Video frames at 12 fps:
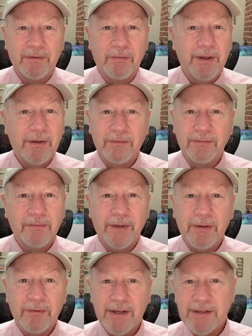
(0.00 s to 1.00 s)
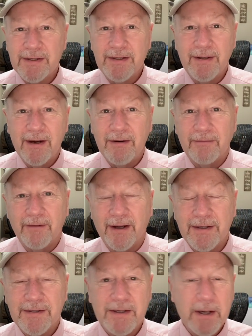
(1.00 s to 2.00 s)
We don't listen to their
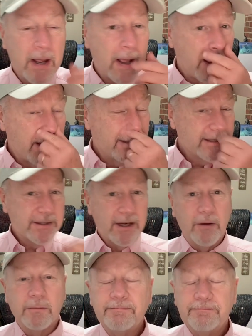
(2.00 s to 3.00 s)
advice. So,